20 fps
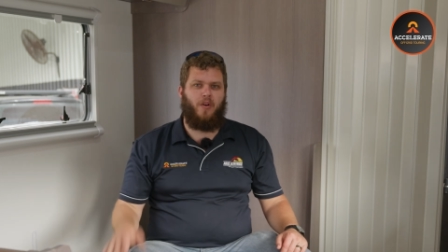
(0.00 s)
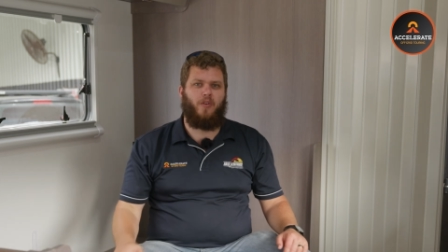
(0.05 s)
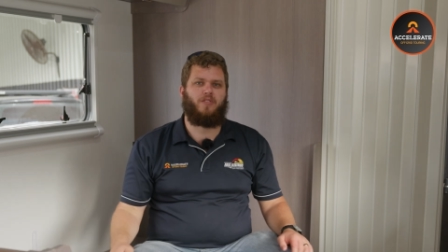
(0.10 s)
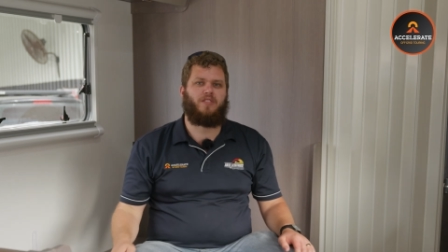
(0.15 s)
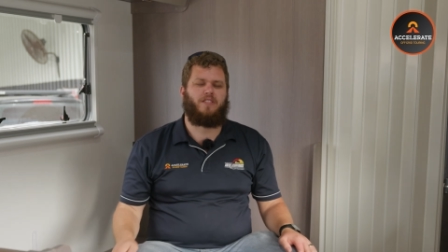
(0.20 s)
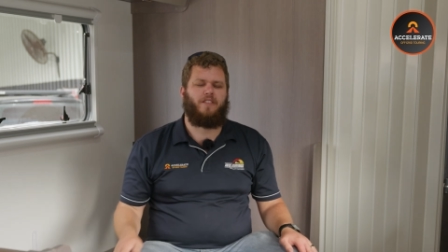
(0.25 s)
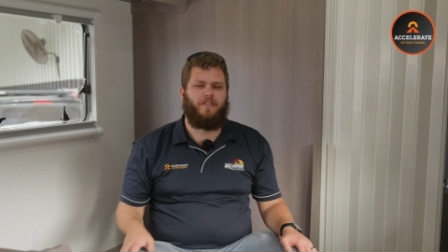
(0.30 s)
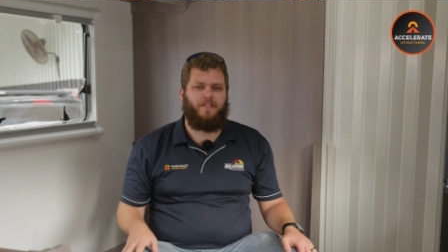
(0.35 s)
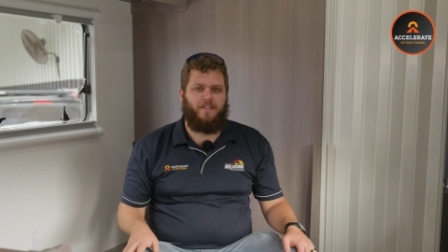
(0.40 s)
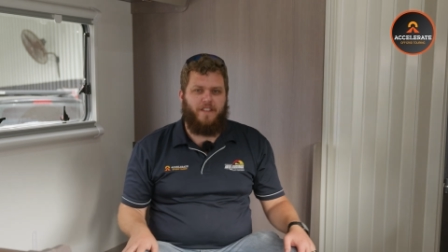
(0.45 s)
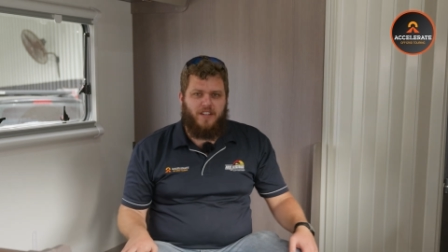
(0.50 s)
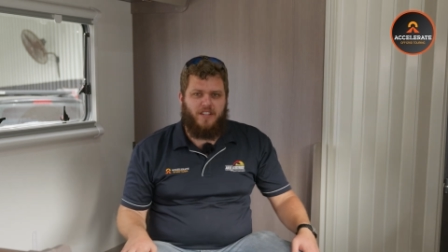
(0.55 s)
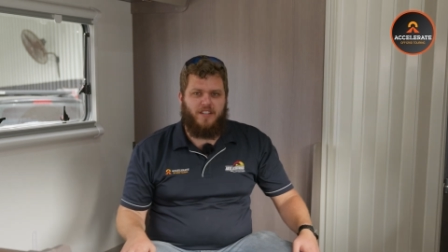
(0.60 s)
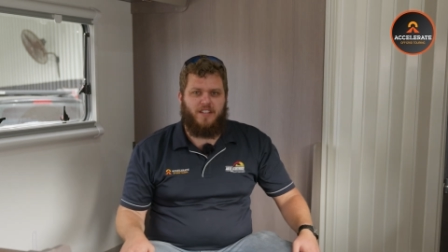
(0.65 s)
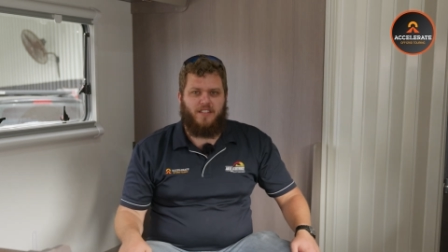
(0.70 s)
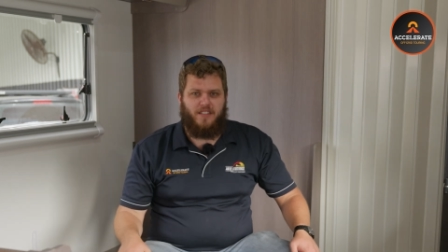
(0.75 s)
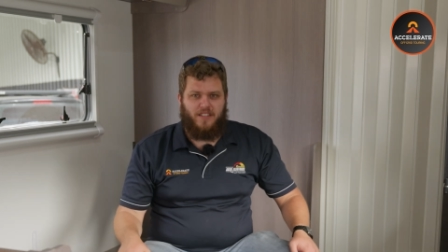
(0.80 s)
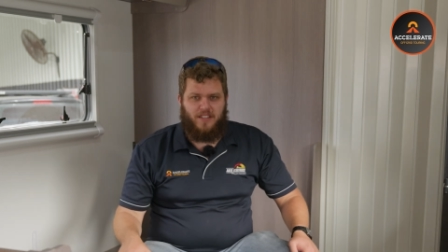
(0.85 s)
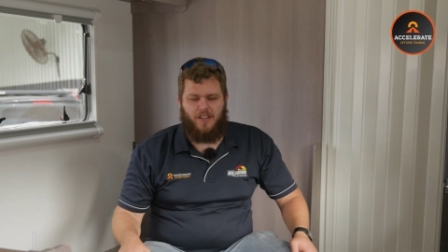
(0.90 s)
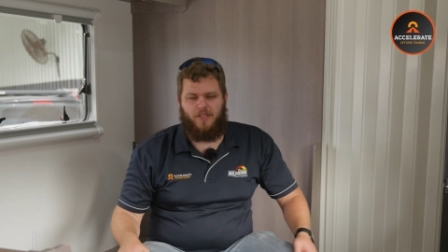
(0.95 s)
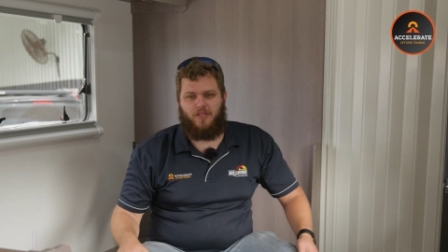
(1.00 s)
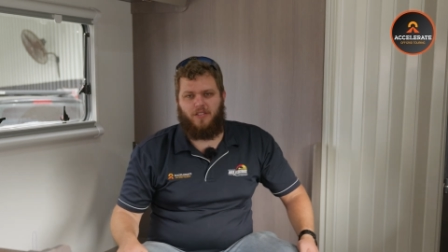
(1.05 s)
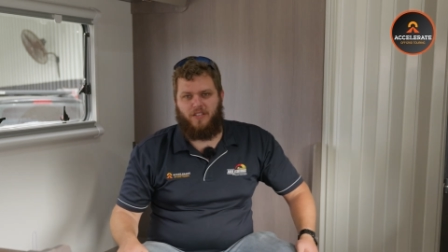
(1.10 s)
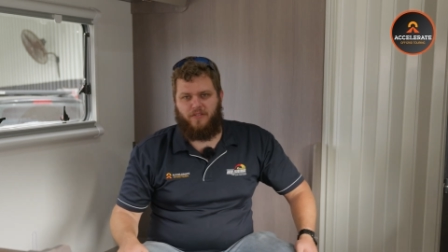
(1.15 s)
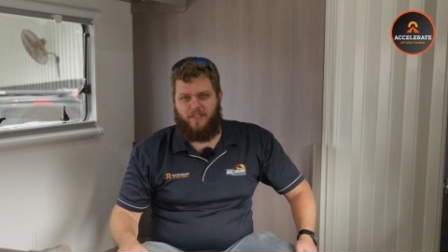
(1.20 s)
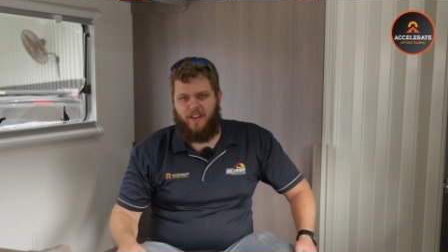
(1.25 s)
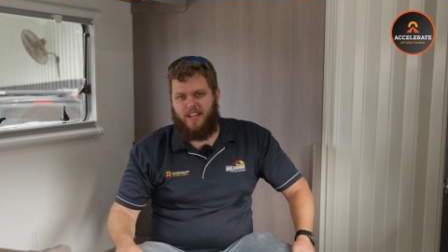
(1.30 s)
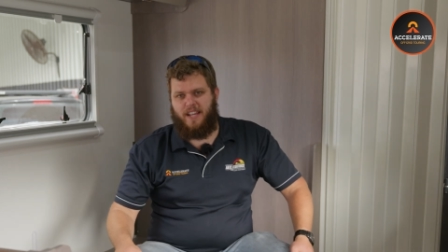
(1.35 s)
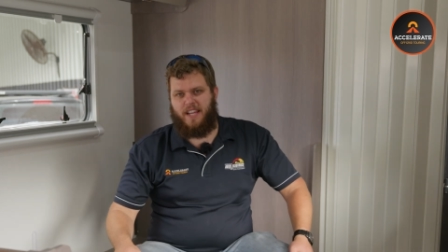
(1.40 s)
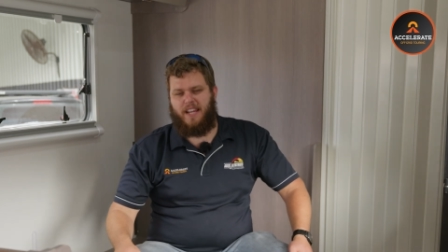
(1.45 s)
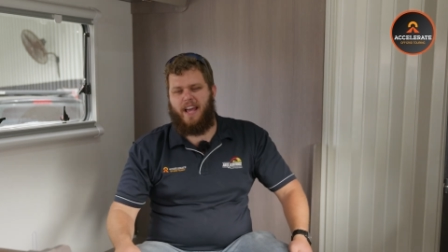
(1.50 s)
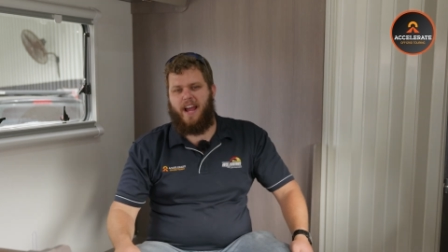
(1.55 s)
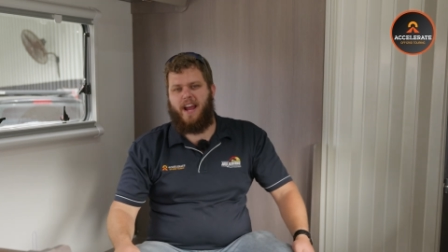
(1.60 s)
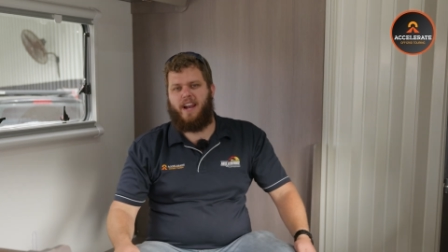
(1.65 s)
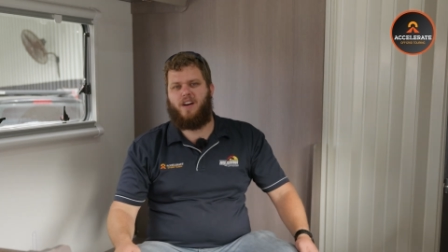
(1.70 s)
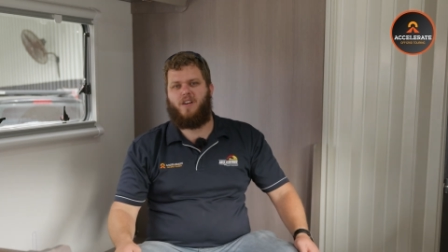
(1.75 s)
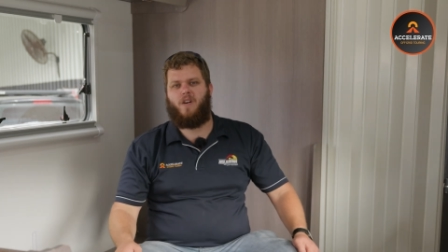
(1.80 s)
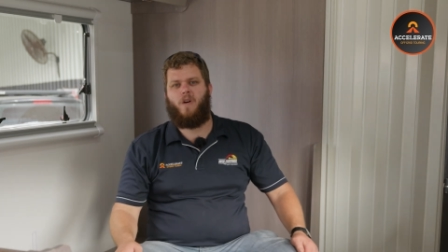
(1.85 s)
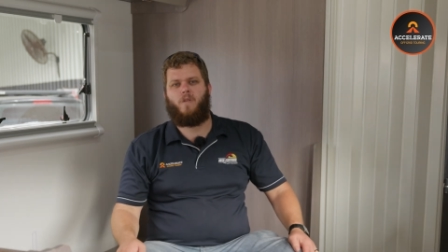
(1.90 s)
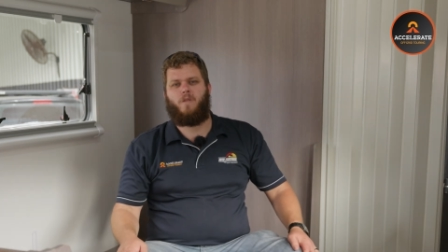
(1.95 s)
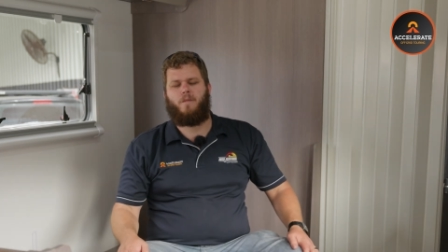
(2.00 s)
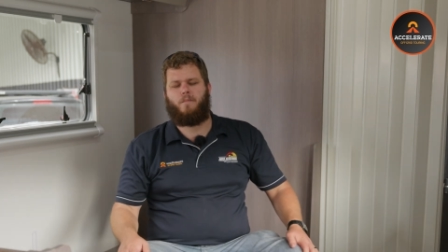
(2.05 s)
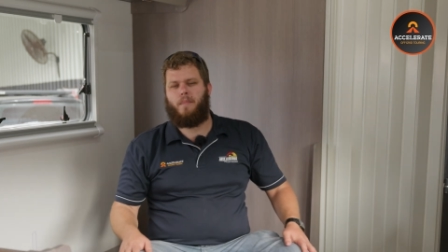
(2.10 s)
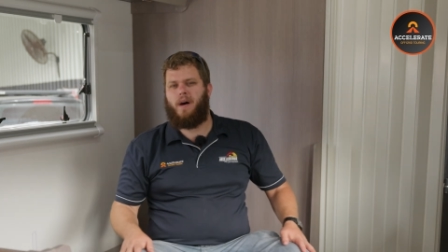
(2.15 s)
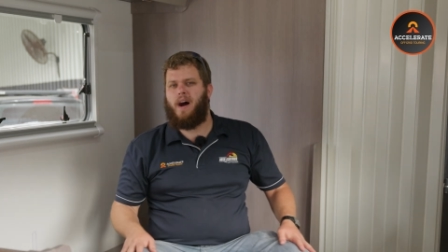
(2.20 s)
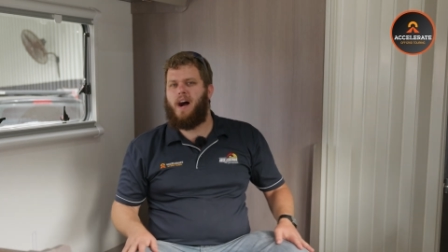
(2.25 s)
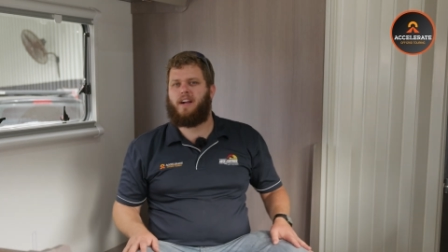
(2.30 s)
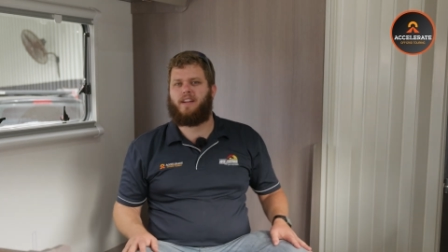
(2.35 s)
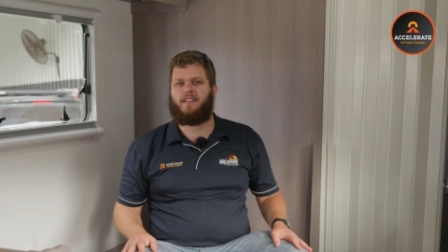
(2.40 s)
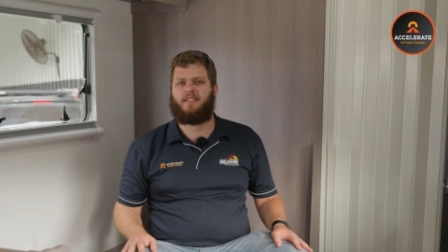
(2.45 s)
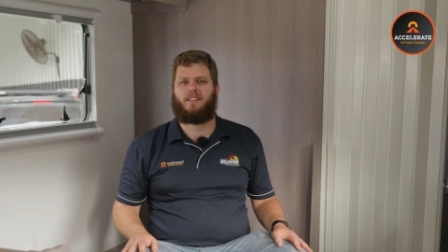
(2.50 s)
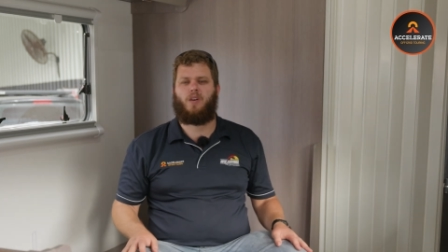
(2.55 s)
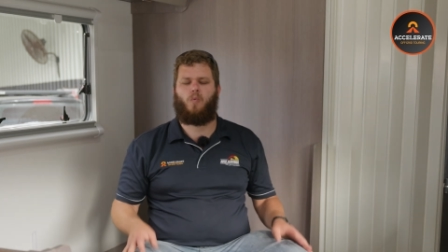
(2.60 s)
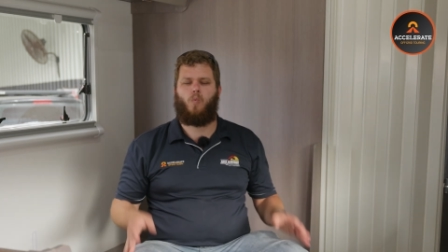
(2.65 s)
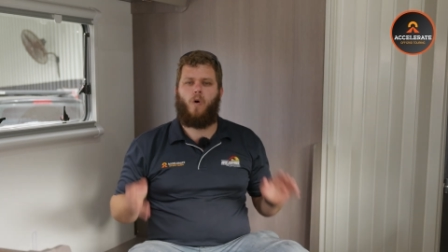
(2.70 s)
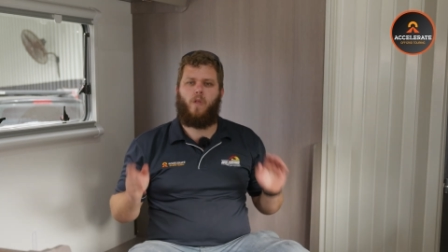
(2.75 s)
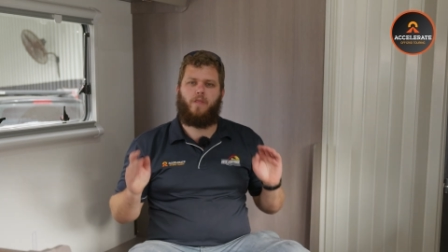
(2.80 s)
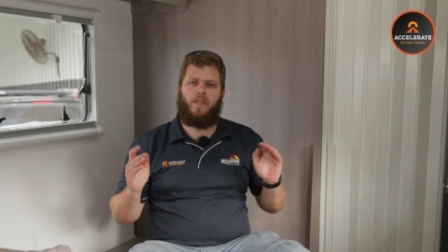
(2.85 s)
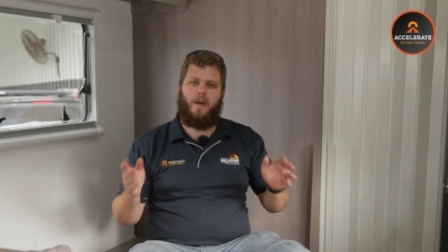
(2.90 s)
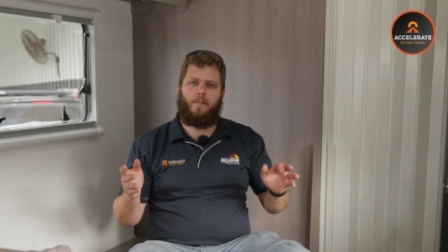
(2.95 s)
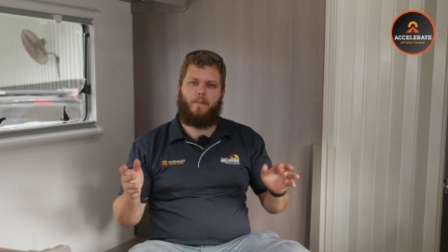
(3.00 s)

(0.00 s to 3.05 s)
most efficient solar regulator on the market. So what